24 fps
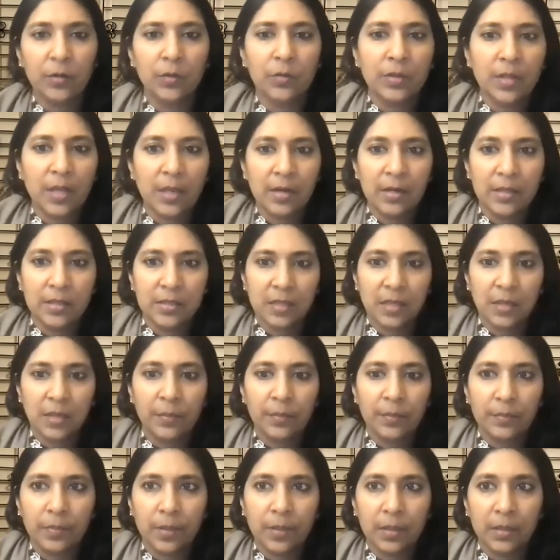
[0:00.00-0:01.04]
there is a
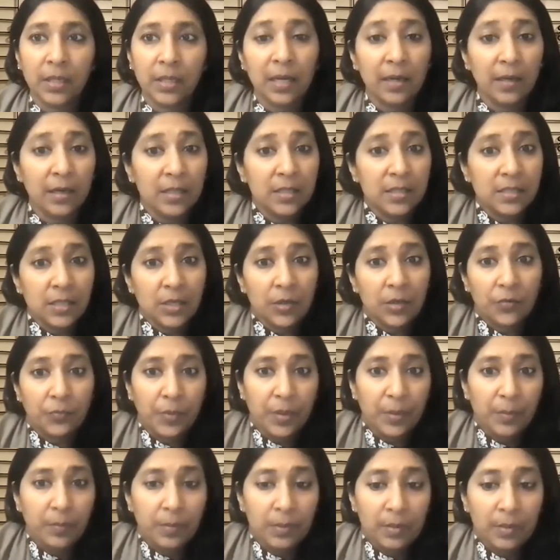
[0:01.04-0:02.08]
tendency of
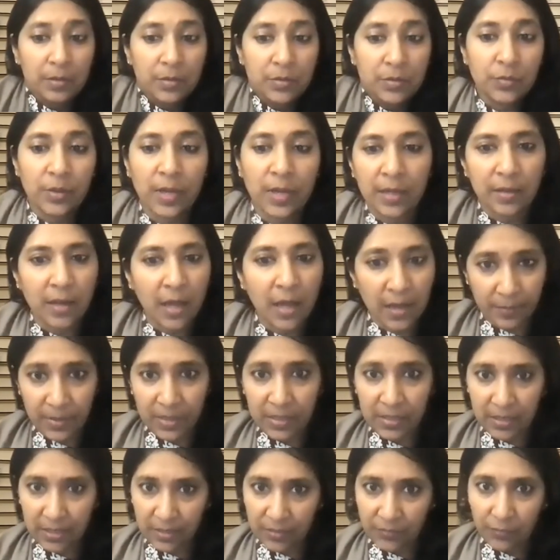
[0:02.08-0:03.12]
people to get
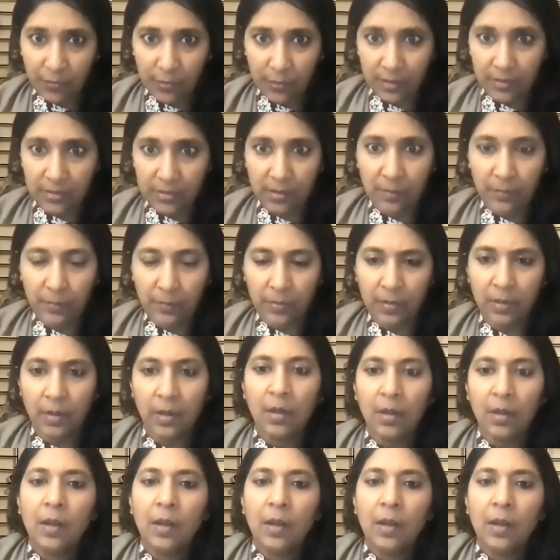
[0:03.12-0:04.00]
diabetes, for example.